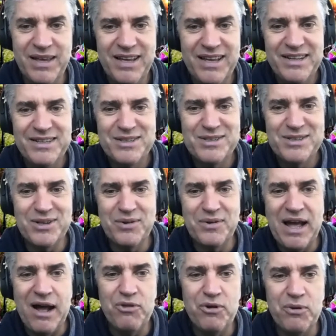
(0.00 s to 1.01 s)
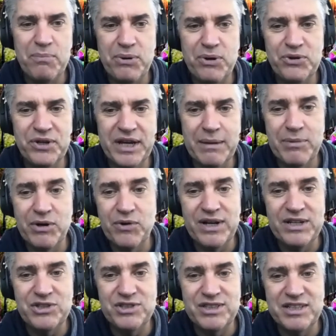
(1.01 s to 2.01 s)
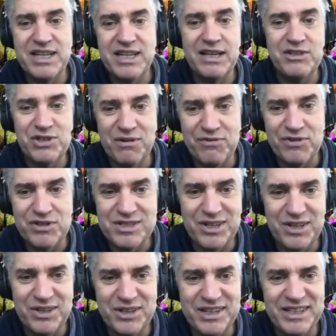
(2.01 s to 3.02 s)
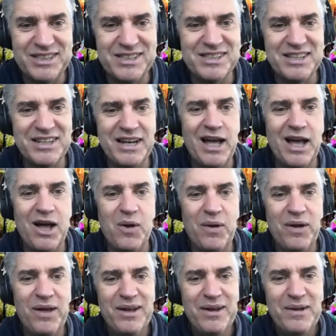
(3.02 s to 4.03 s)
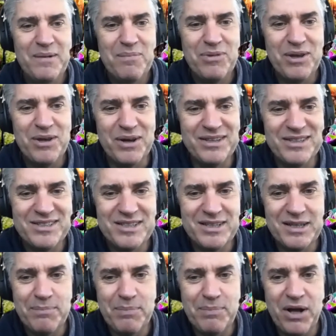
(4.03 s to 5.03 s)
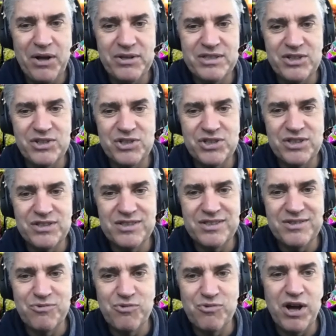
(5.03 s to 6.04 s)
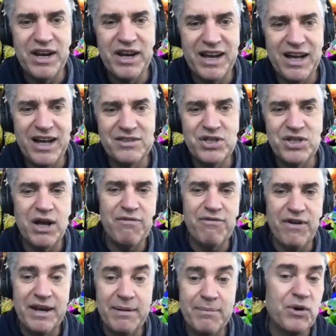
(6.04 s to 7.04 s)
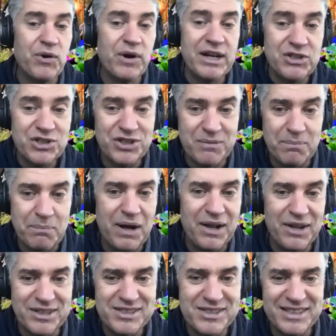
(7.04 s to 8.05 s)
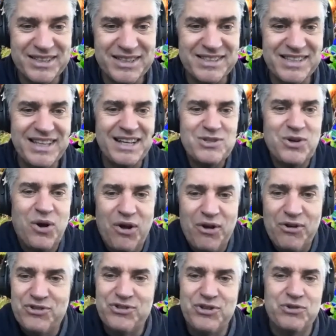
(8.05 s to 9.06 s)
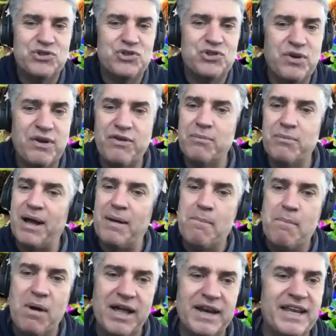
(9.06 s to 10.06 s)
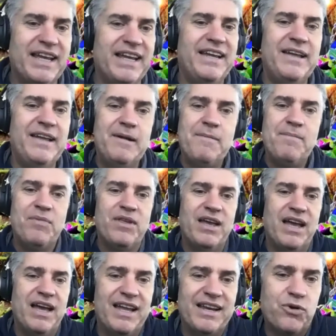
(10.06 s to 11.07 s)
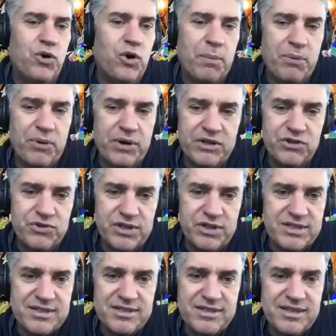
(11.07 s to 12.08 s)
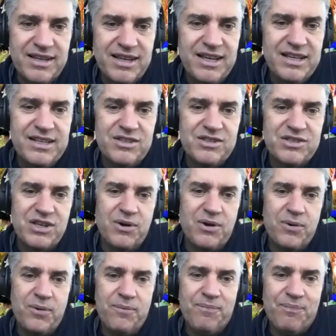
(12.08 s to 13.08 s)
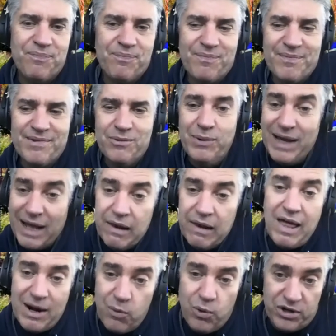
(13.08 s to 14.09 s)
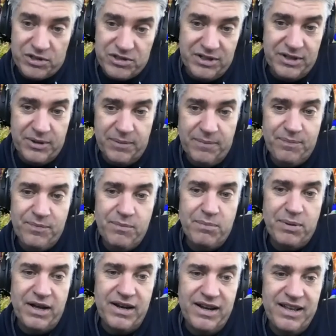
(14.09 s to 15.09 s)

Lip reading: So now they're building immigration detention facilities, and now you see politicians running on tough on immigration policies, and that's also driven by money and corporate interests. So we got a lot of work to do, but